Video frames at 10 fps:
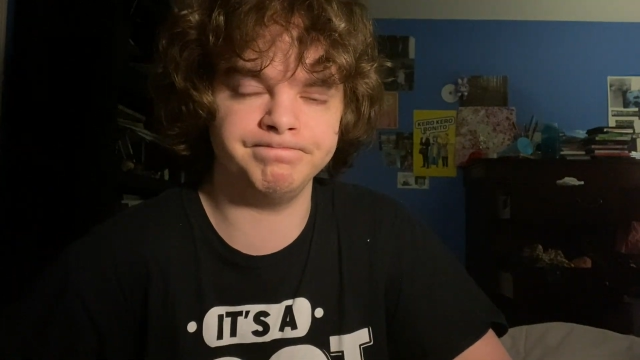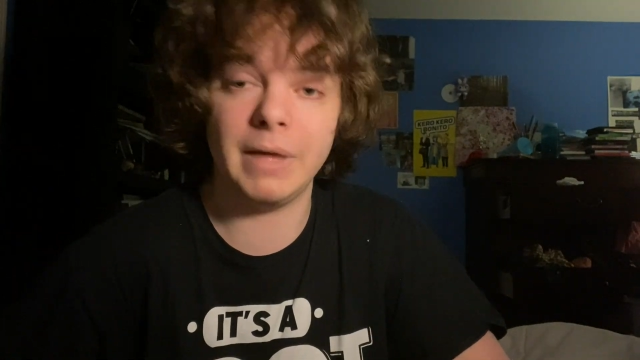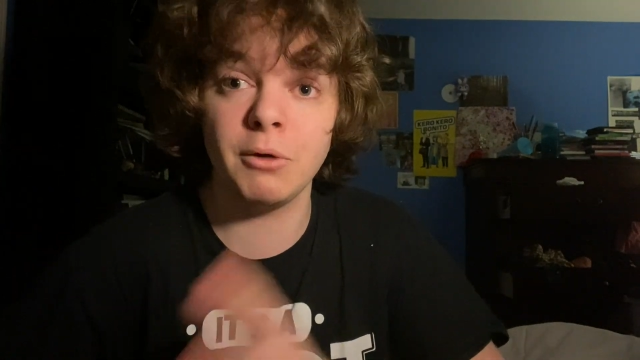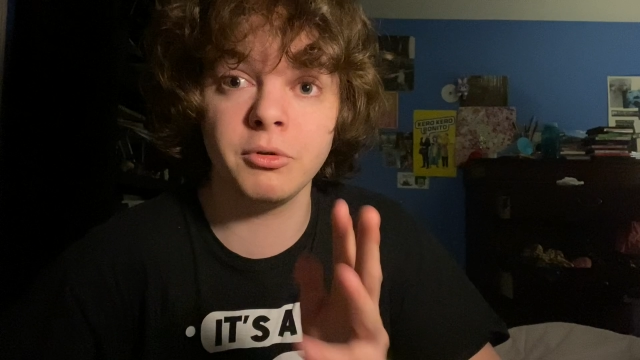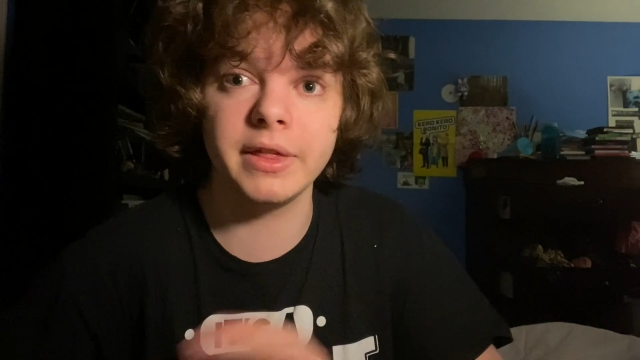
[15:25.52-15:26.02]

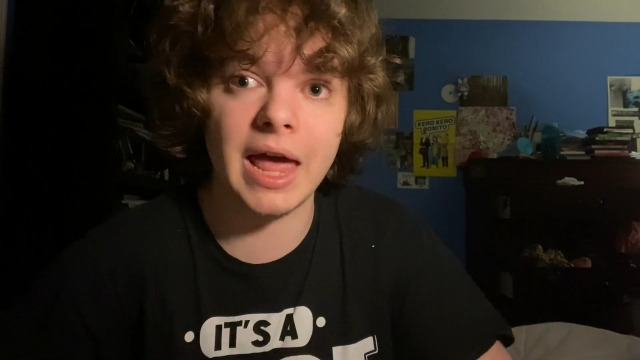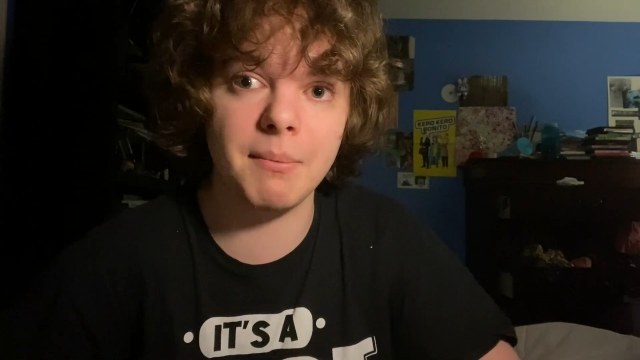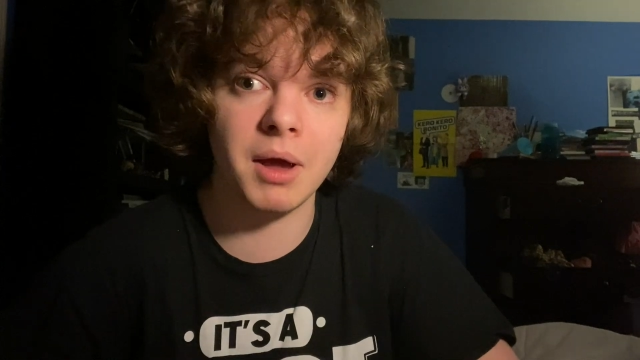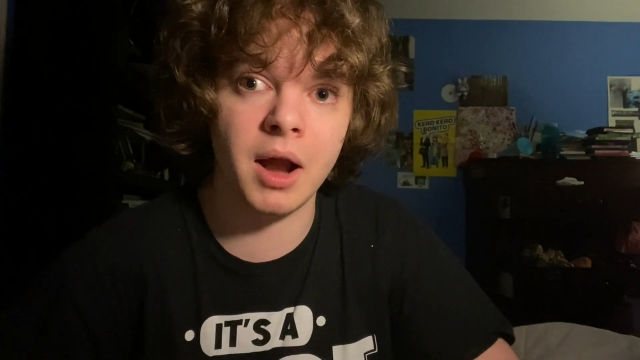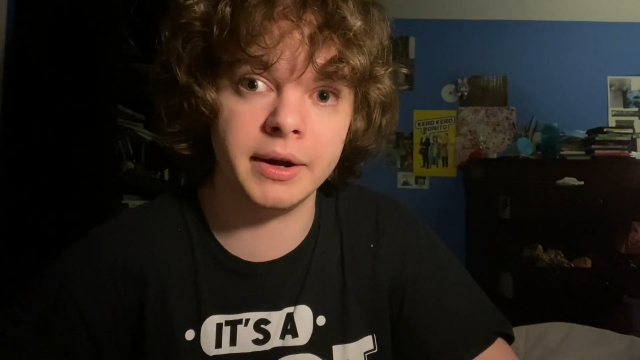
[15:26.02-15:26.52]
I really hate
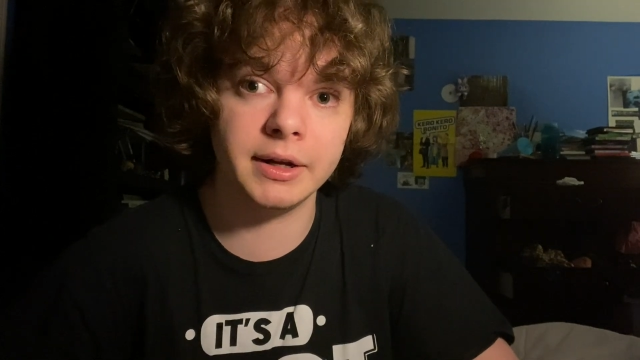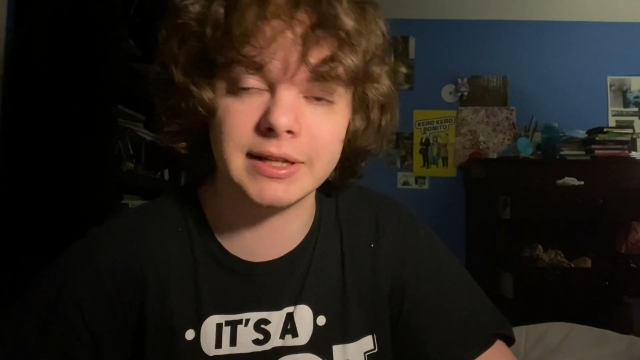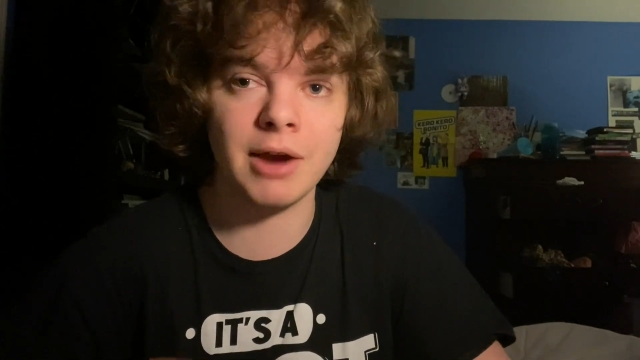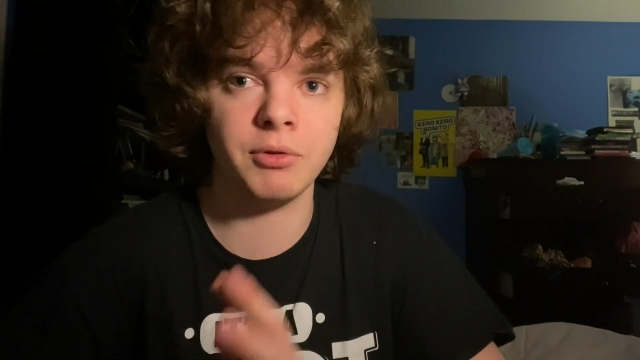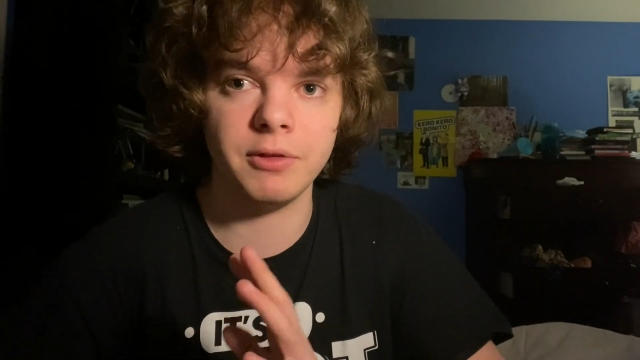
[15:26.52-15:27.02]
my audience.
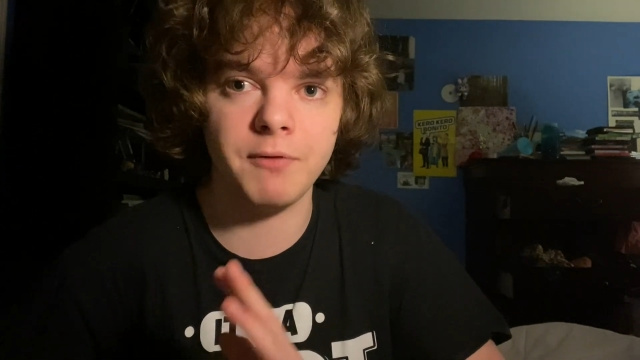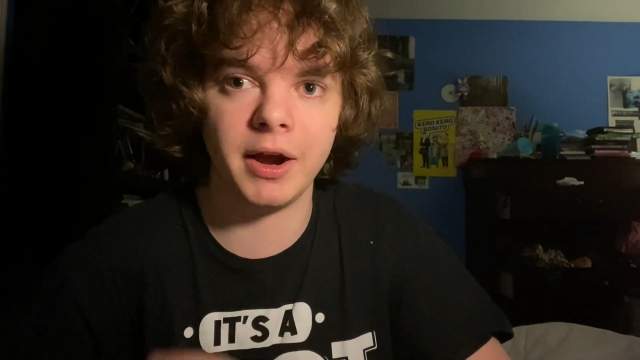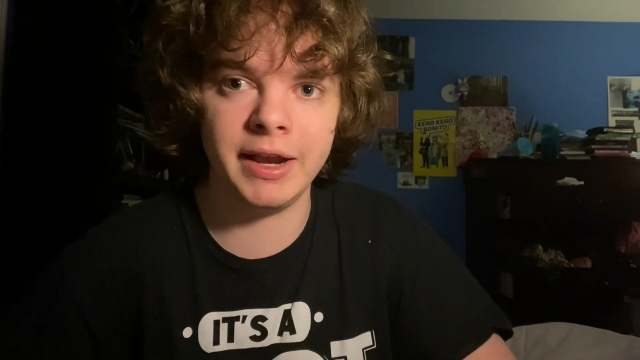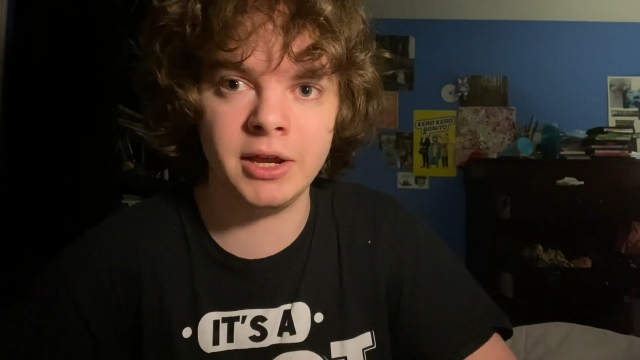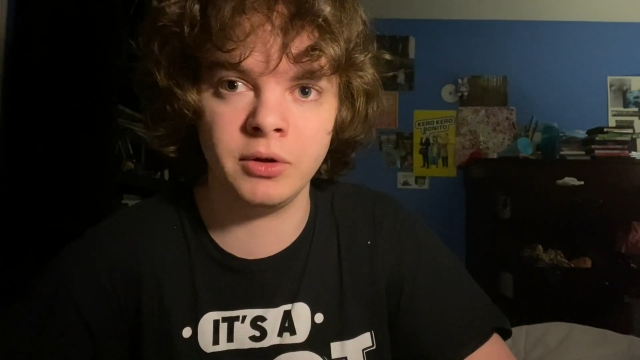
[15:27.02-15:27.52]
I really
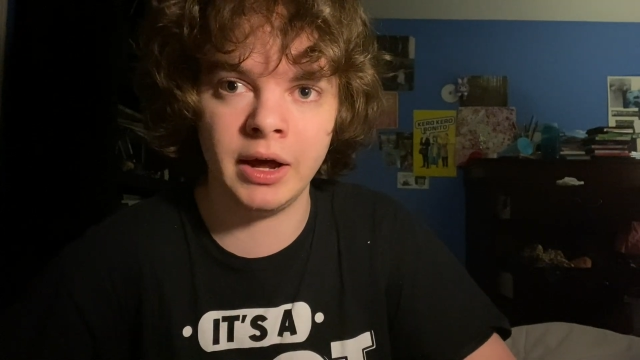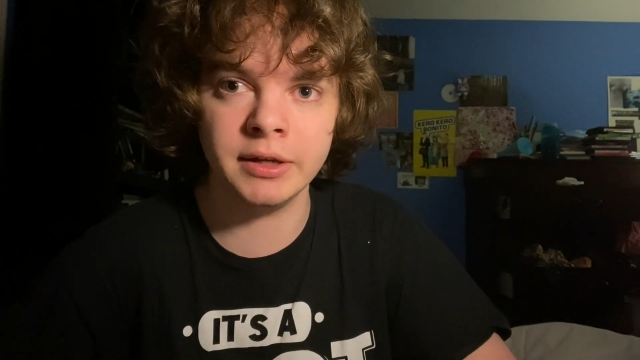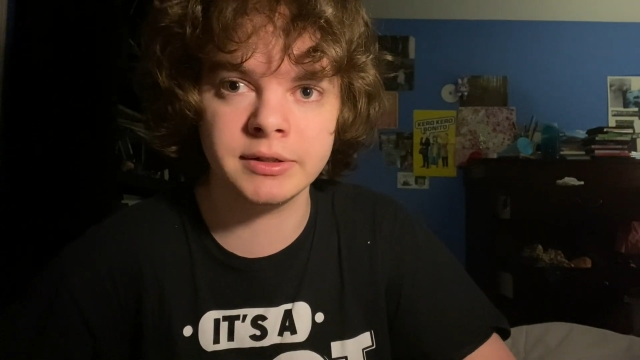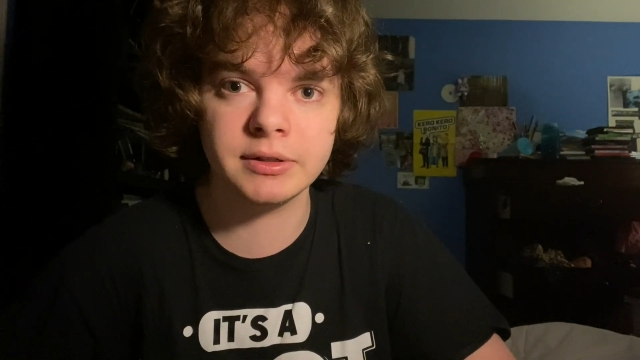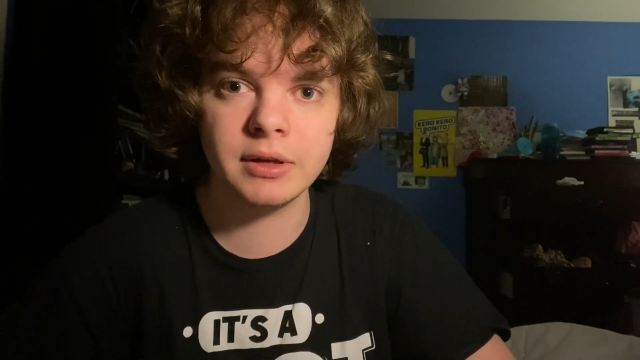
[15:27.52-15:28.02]
fucking hate you
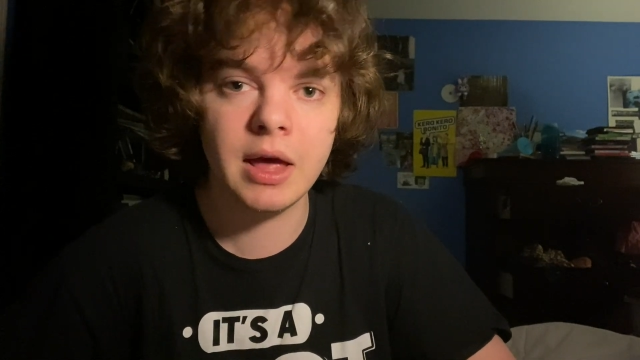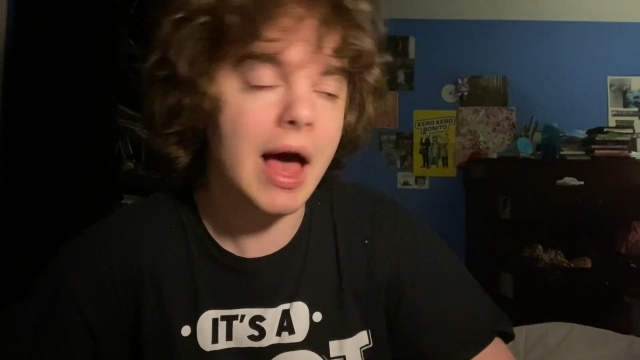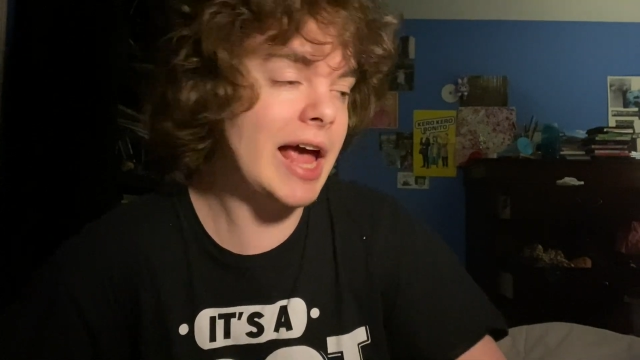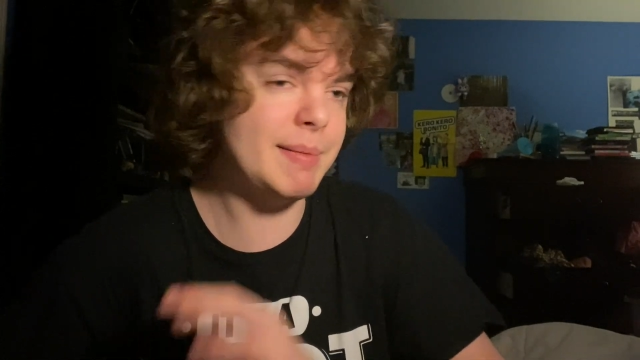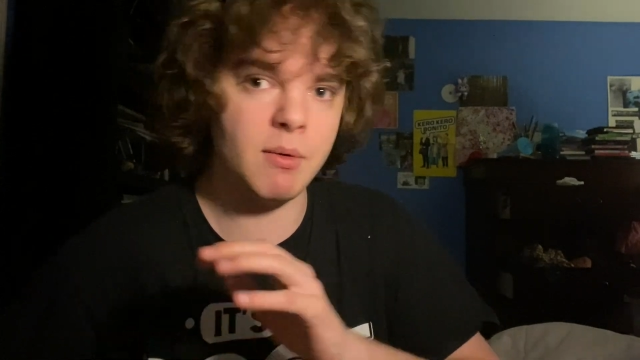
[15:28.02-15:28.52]
guys.
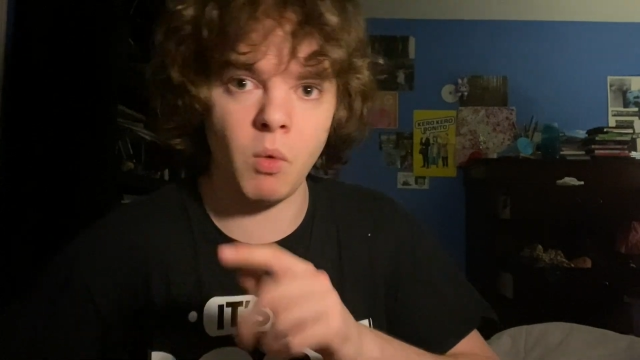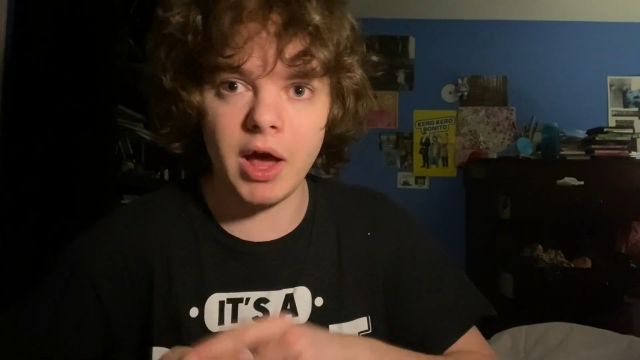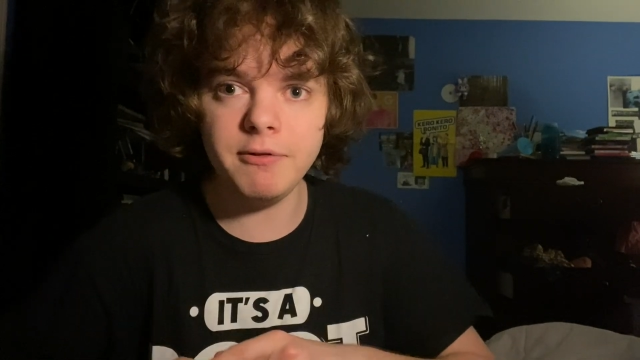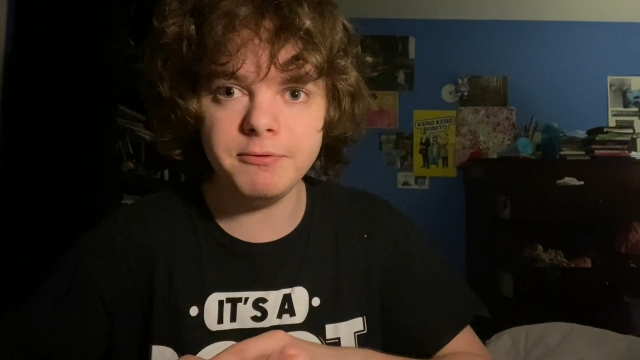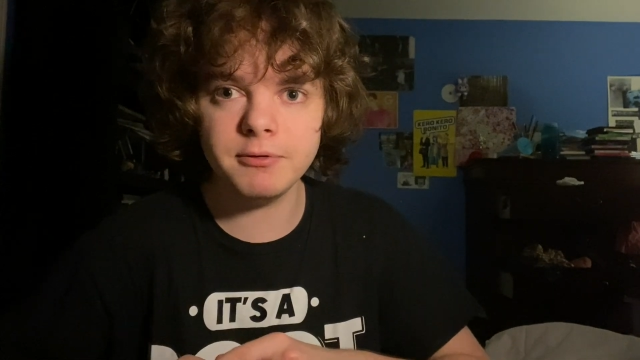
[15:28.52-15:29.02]
I hate my
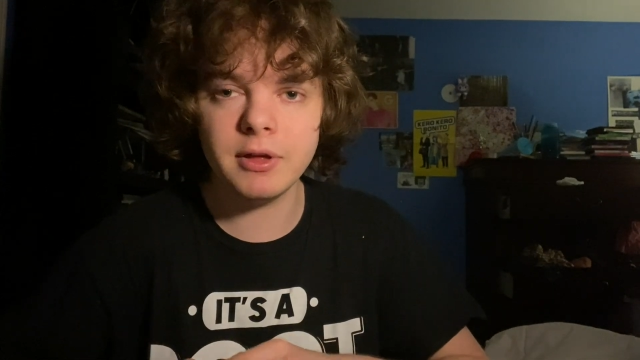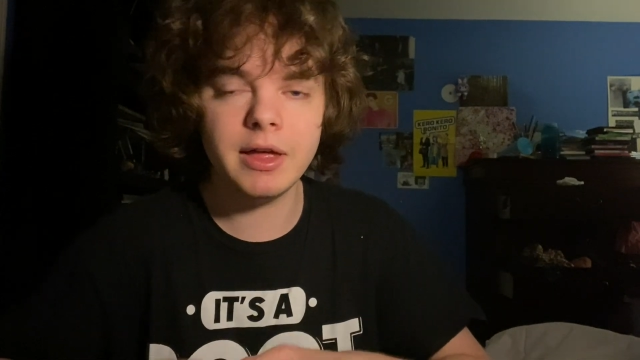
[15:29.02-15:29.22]
wife.